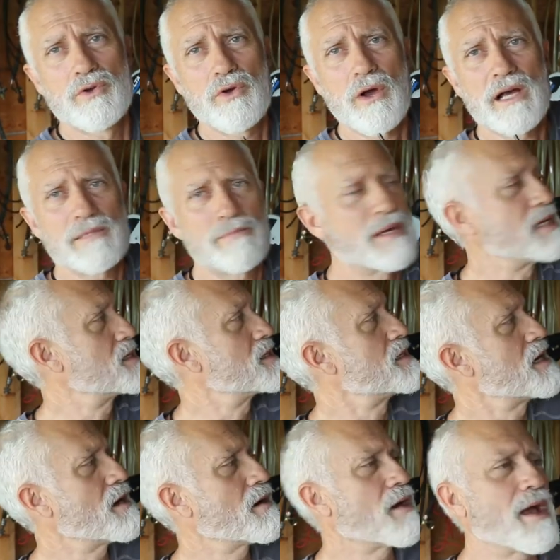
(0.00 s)
cross pieces
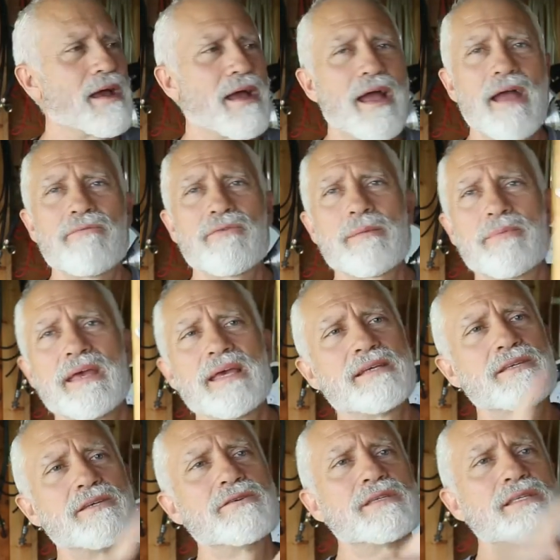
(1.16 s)
here, every piece